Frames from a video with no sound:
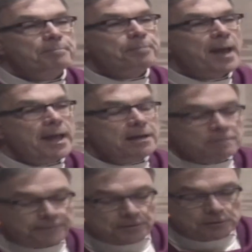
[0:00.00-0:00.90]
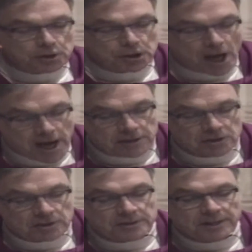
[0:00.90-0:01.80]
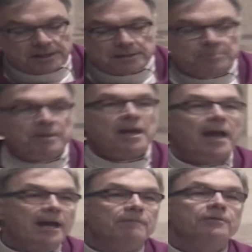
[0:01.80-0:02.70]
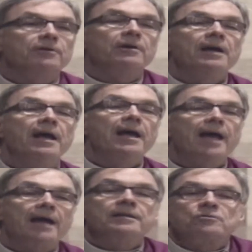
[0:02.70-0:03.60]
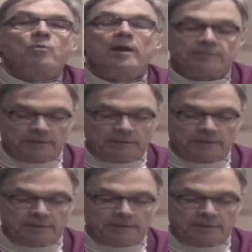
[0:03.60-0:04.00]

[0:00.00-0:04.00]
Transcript: painful changes in his behavior and his way of